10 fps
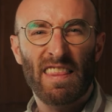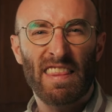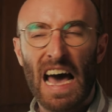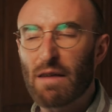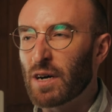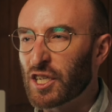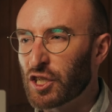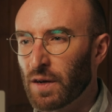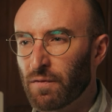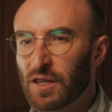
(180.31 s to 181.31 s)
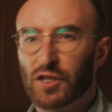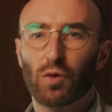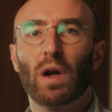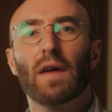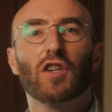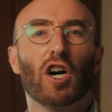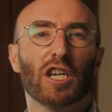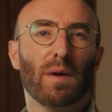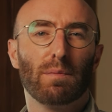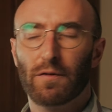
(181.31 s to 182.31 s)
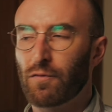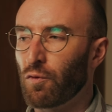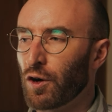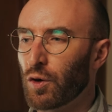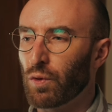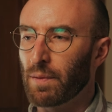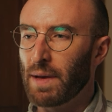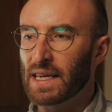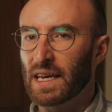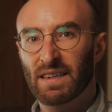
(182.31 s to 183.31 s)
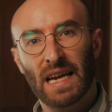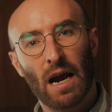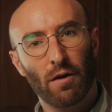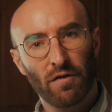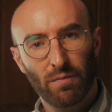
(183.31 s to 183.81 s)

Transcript: that much different to what I've talked about before when making narrative